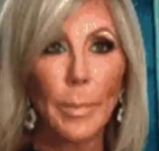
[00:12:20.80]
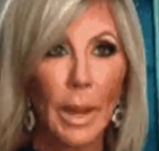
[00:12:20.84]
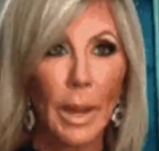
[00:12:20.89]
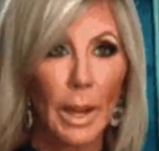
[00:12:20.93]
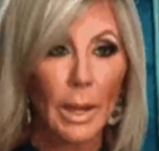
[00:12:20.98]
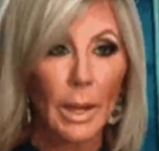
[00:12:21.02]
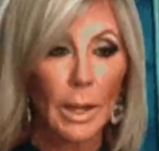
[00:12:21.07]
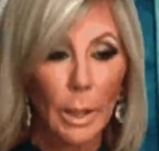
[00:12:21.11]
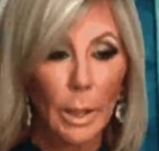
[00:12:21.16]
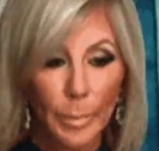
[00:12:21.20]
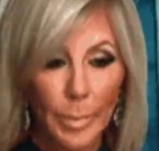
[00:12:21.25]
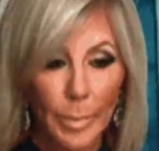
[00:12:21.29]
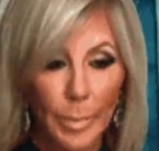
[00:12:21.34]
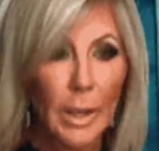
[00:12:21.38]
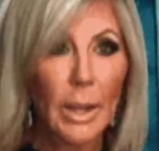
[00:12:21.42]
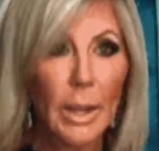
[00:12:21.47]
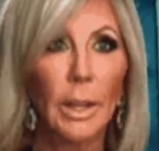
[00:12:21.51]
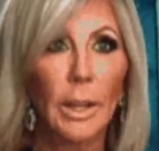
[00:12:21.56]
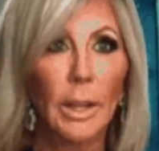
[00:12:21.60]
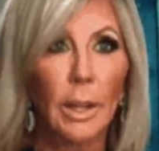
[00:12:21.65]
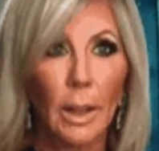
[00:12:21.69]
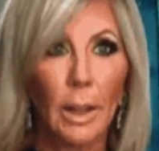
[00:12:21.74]
child to
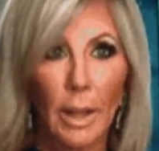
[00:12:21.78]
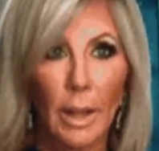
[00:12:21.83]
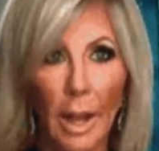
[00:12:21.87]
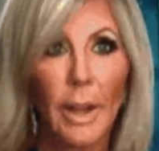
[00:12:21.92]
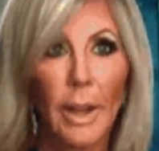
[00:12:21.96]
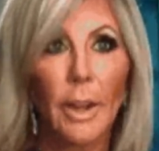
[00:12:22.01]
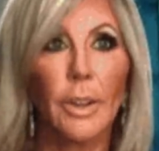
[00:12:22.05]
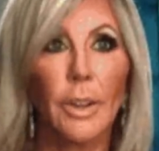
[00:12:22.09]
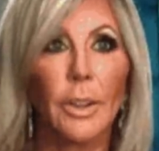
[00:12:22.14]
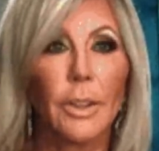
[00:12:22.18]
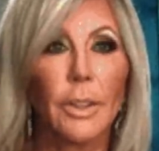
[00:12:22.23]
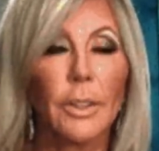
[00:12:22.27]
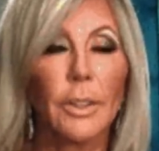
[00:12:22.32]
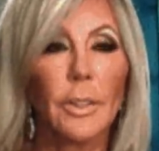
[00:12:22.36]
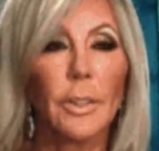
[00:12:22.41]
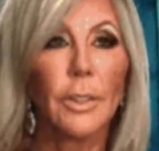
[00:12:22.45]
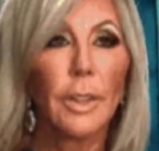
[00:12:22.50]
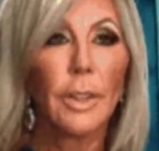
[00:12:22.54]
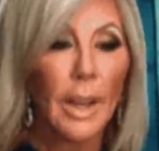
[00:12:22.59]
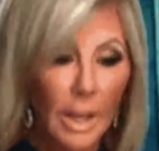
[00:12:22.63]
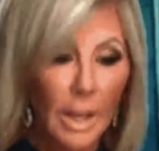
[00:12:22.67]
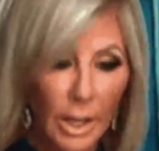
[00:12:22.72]
start daycare.
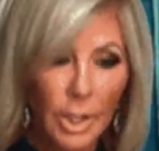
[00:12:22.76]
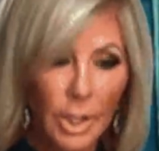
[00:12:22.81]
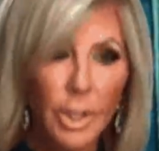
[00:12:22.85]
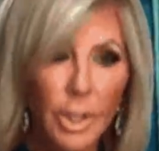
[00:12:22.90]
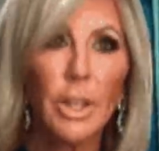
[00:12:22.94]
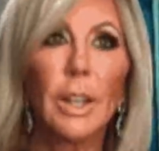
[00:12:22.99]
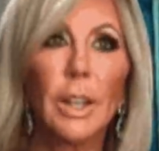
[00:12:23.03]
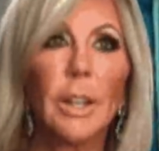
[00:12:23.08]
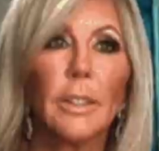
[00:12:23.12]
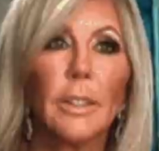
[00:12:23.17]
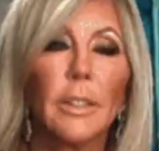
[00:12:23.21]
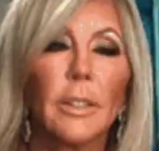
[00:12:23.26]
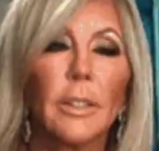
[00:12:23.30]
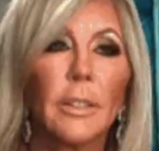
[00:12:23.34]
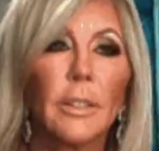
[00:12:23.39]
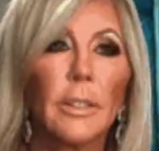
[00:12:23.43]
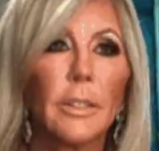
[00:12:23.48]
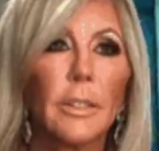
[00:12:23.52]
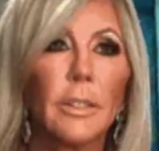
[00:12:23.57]
It's a lot that